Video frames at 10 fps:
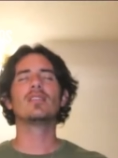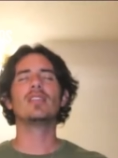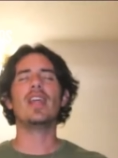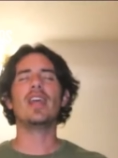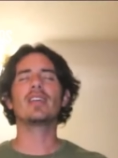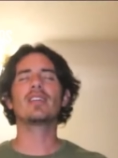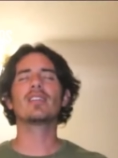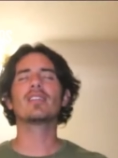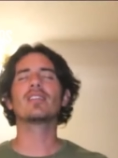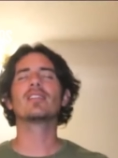Neck,
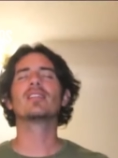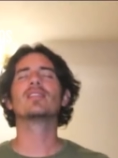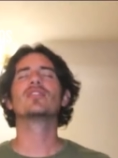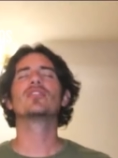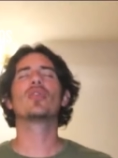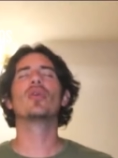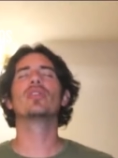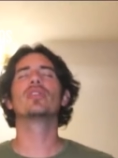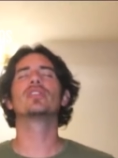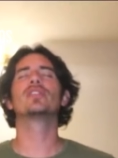
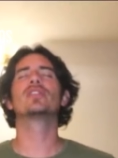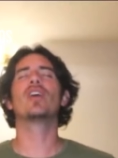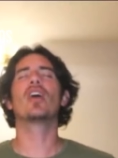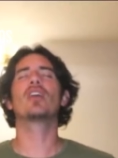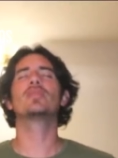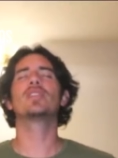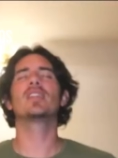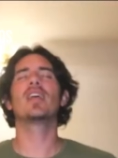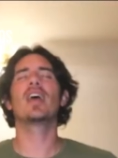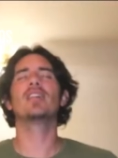shoulders, arms and
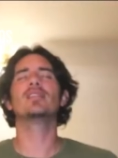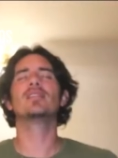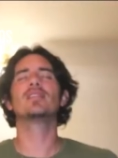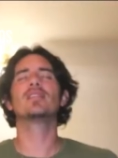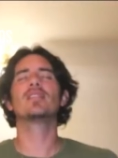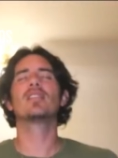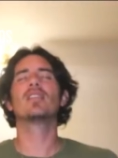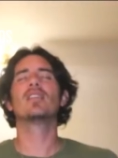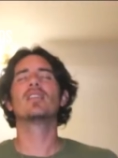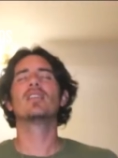hands,
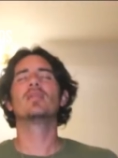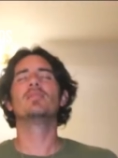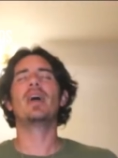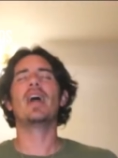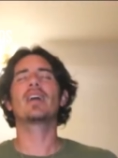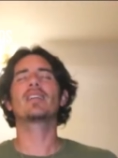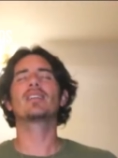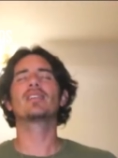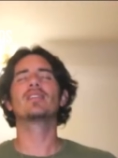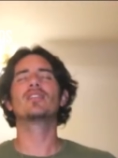back,
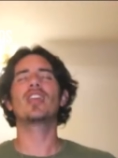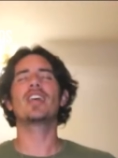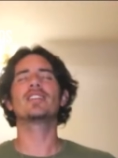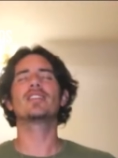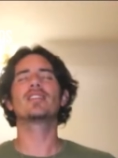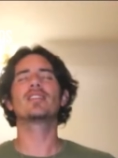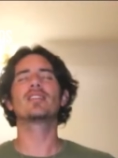chest,